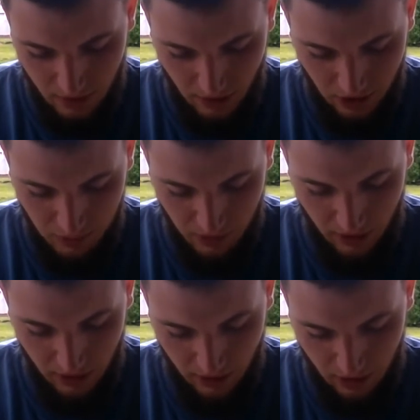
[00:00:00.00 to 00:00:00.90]
explain
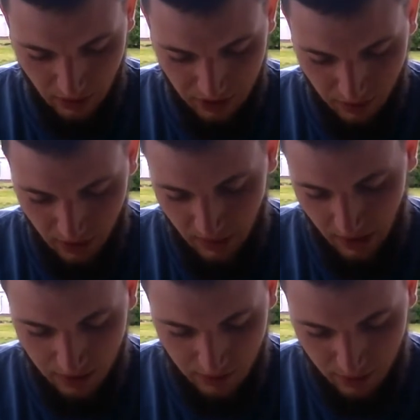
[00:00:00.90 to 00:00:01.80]
it in the best way
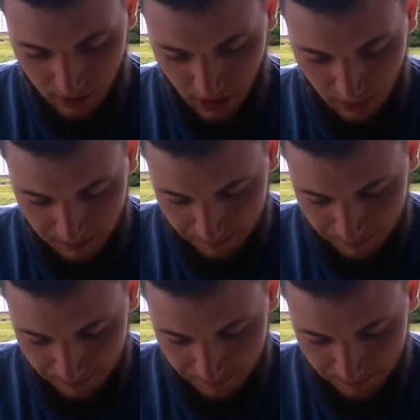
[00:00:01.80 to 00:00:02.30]
possible.